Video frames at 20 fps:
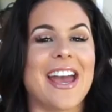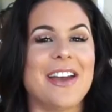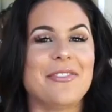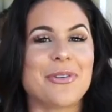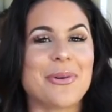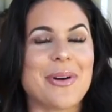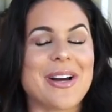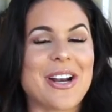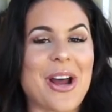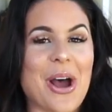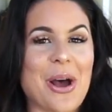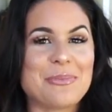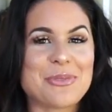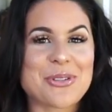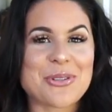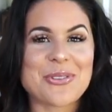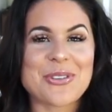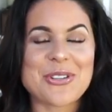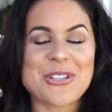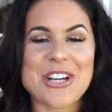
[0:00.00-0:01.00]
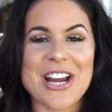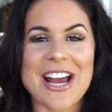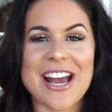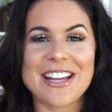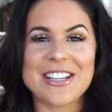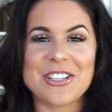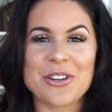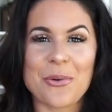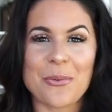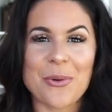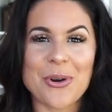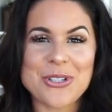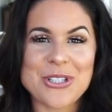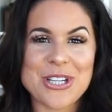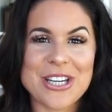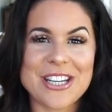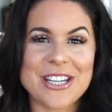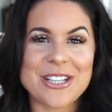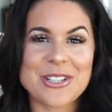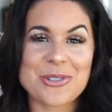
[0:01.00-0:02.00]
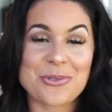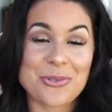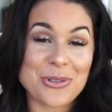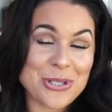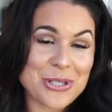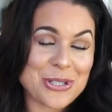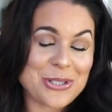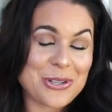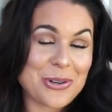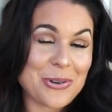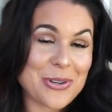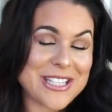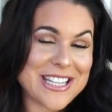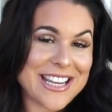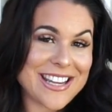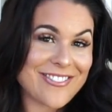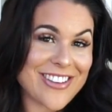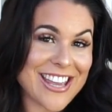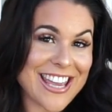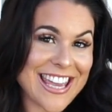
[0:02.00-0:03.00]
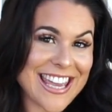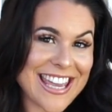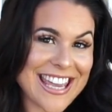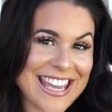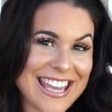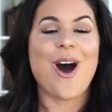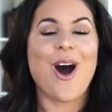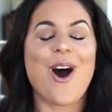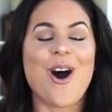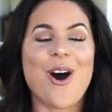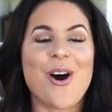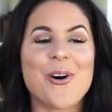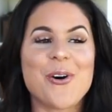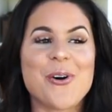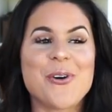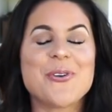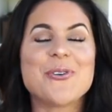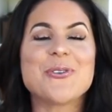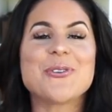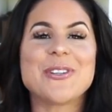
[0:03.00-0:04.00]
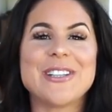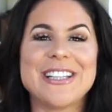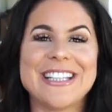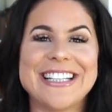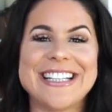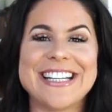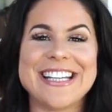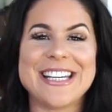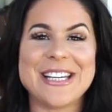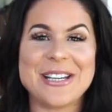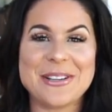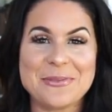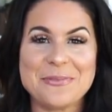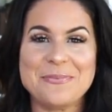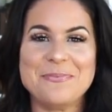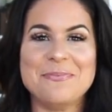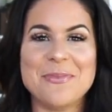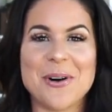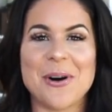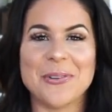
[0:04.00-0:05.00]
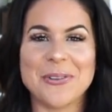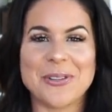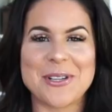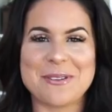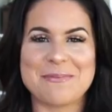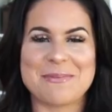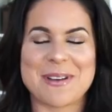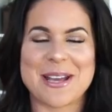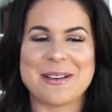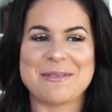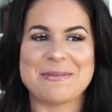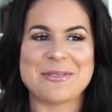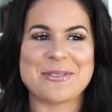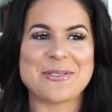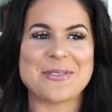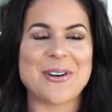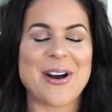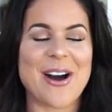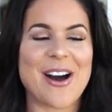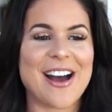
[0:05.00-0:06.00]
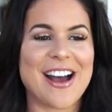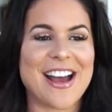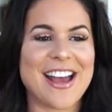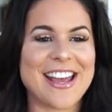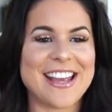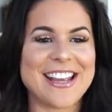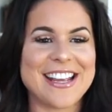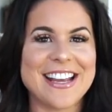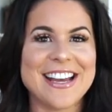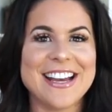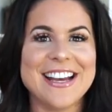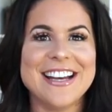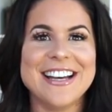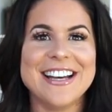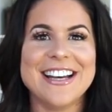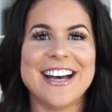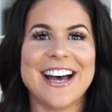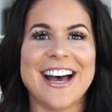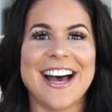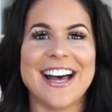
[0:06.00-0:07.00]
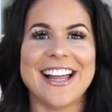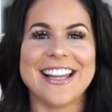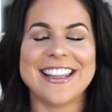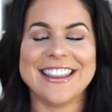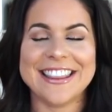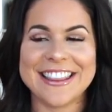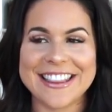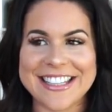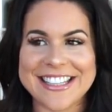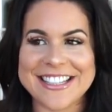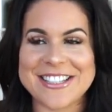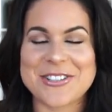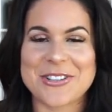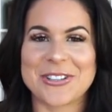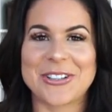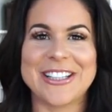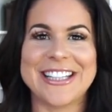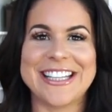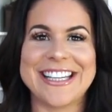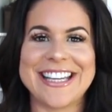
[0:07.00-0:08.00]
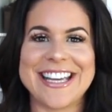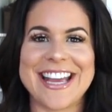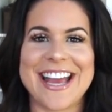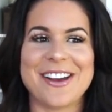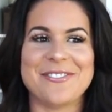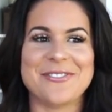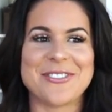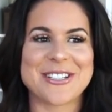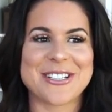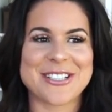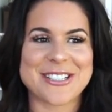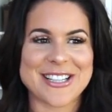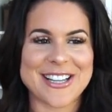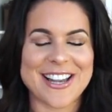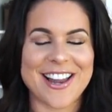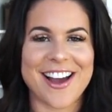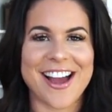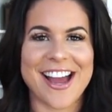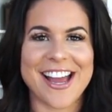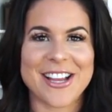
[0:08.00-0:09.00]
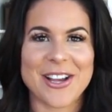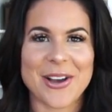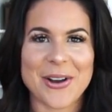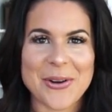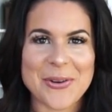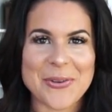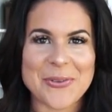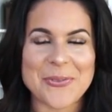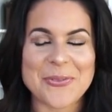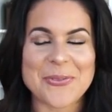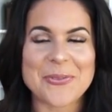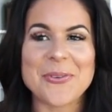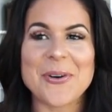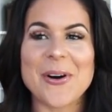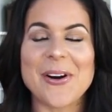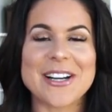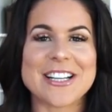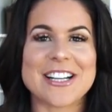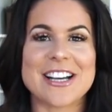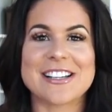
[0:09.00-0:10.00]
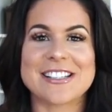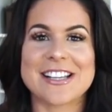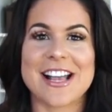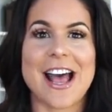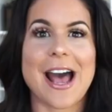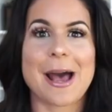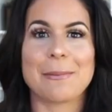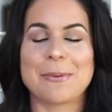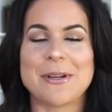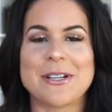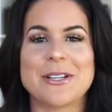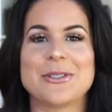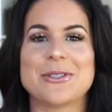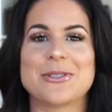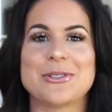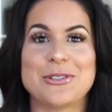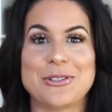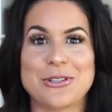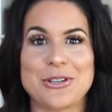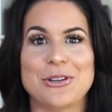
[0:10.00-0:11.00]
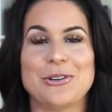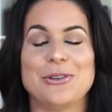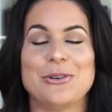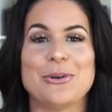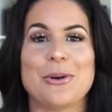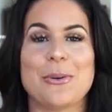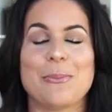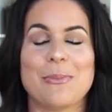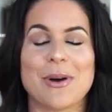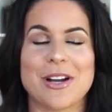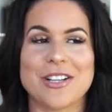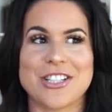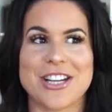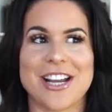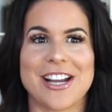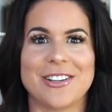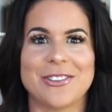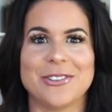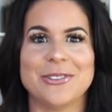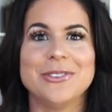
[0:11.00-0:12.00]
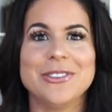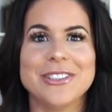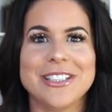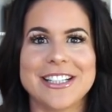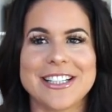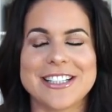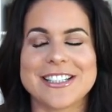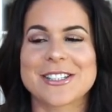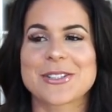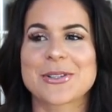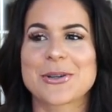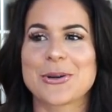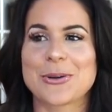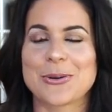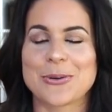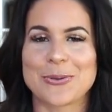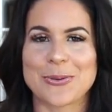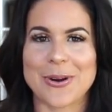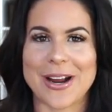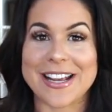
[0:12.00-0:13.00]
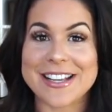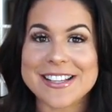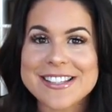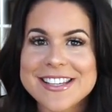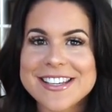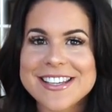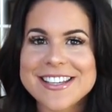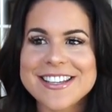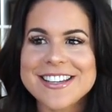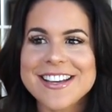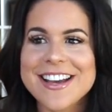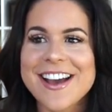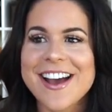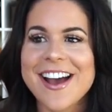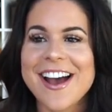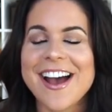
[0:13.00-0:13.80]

Hey everyone, I'm Jerusha and you're watching Jerusha TV. Holy moly people, I literally am just like, what has happened to my channel? It's crazy.